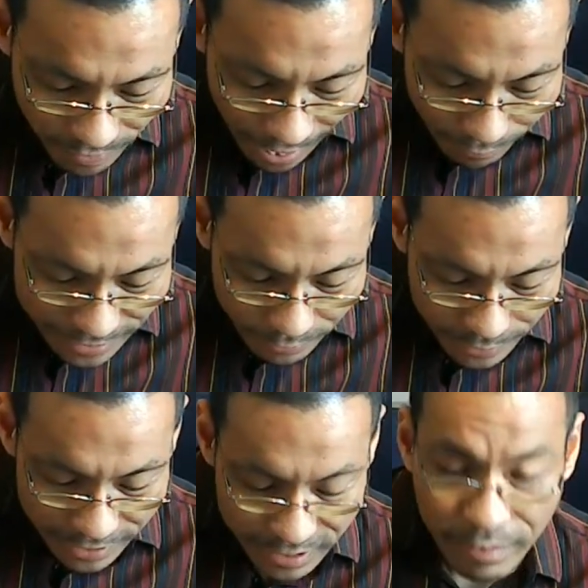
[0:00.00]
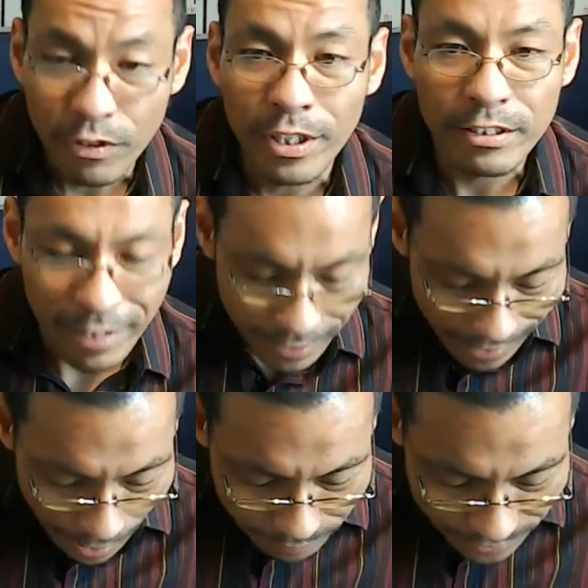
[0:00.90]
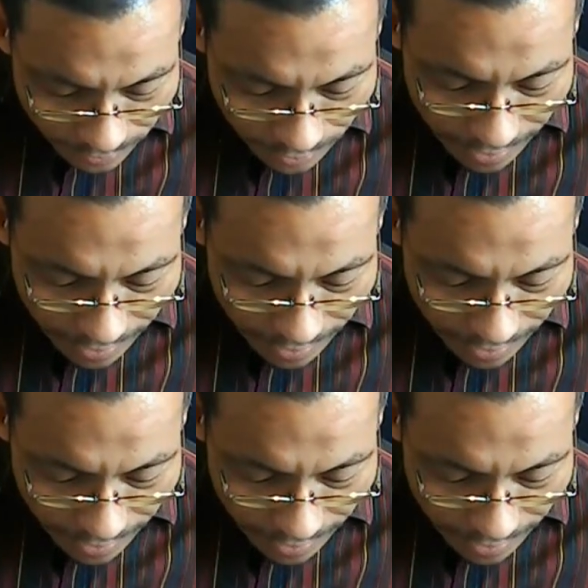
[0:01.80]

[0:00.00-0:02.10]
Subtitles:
at which it would just avoid recollapse,